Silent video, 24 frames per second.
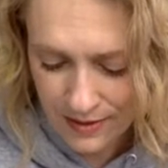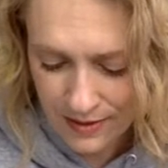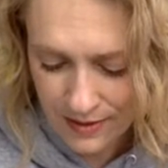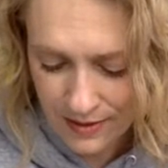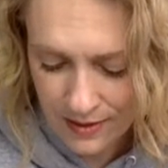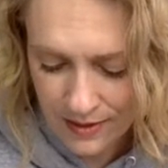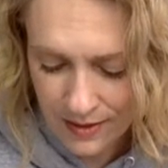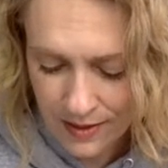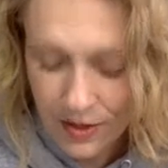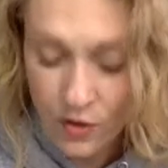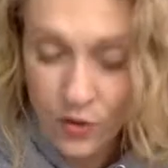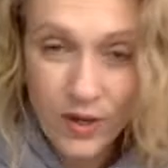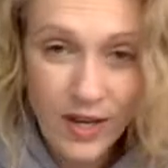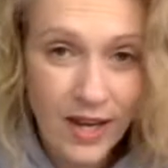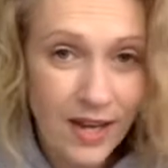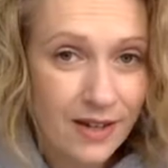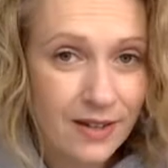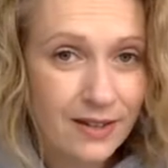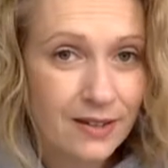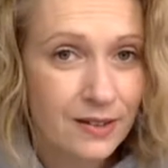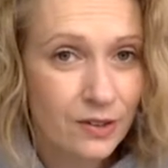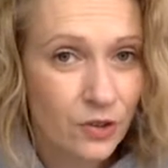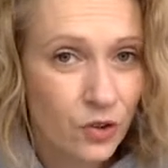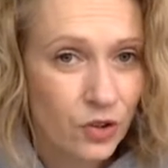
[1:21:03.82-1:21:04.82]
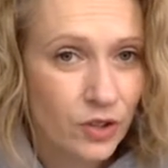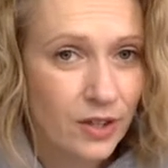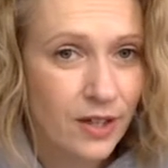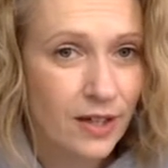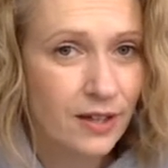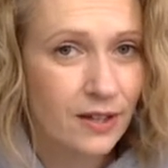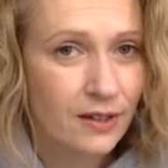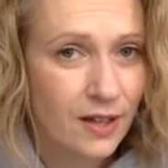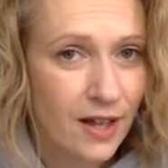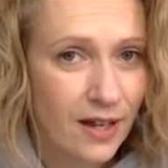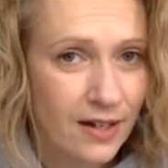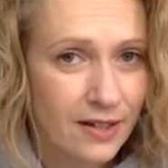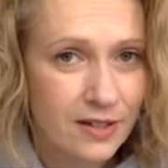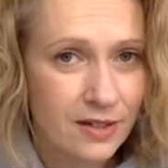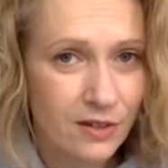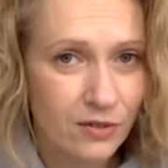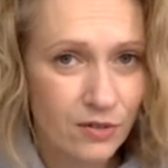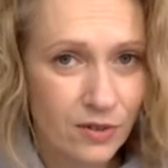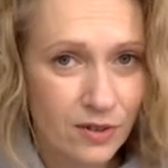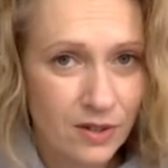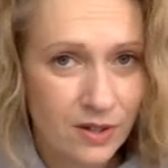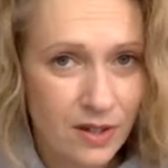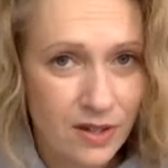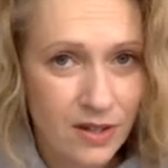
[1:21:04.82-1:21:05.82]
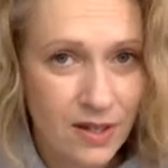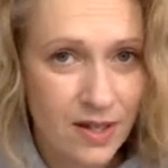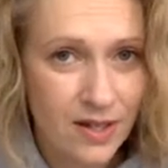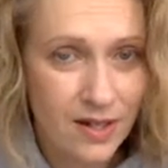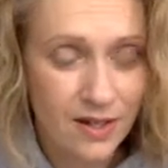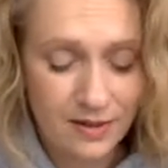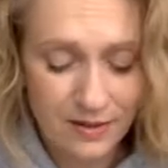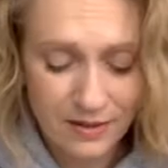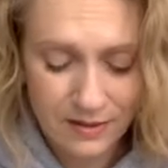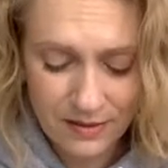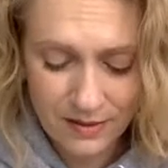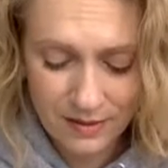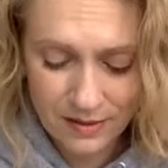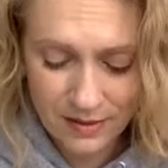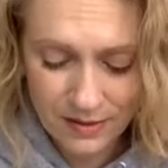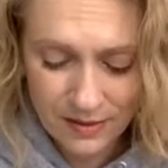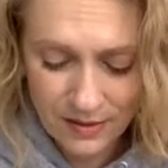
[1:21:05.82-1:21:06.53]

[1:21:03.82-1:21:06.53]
And okay can look like a lot of different things.